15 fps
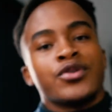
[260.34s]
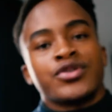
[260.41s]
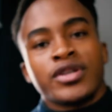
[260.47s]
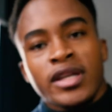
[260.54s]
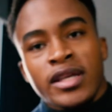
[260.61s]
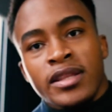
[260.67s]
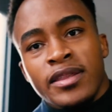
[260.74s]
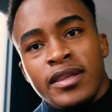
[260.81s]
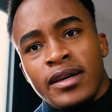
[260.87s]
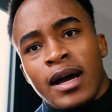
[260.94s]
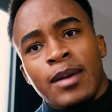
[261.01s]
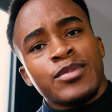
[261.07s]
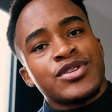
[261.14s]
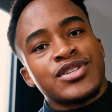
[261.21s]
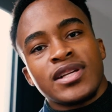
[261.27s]
Also, another thing,
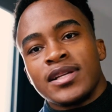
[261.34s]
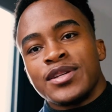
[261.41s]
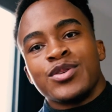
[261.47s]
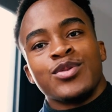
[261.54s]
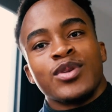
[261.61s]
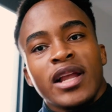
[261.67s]
I'm just telling you